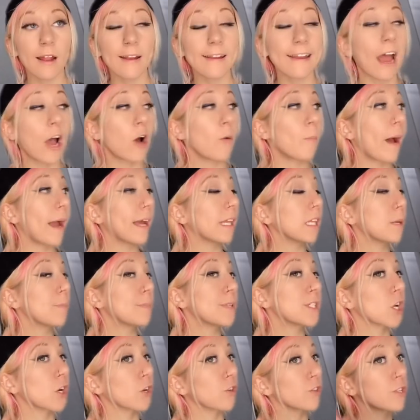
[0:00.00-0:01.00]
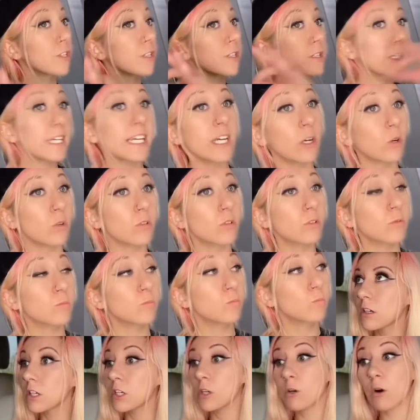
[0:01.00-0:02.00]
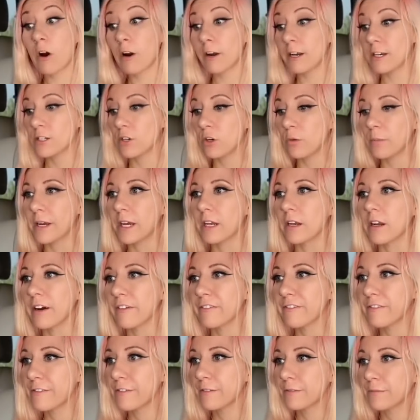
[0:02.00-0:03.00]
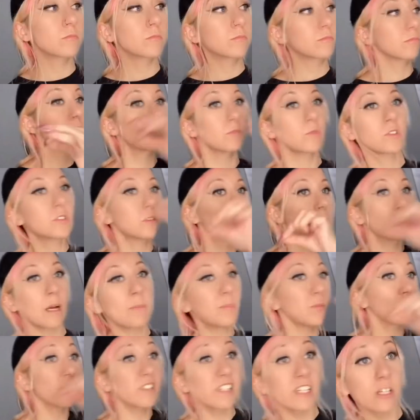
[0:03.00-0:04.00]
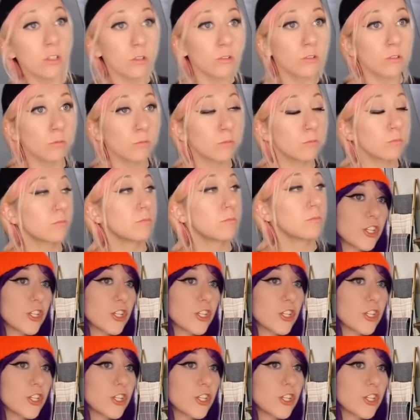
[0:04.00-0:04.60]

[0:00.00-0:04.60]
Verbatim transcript: Now my lips are sealed. You already told me enough. Double sealed.